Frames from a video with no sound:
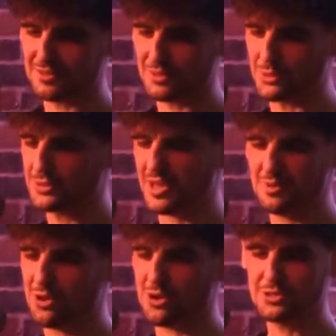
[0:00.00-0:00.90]
also
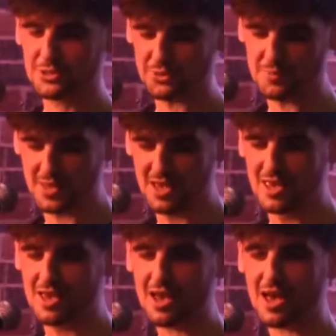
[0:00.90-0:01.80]
not at all.
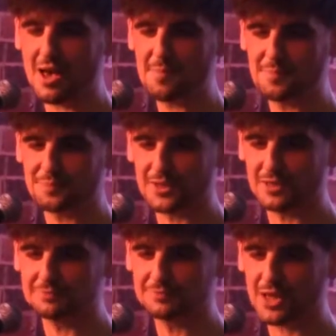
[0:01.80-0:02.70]

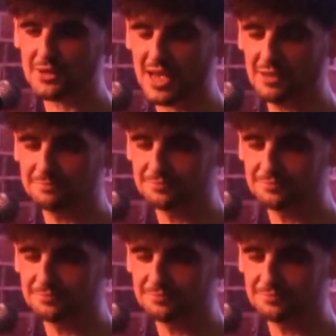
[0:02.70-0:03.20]
Okay.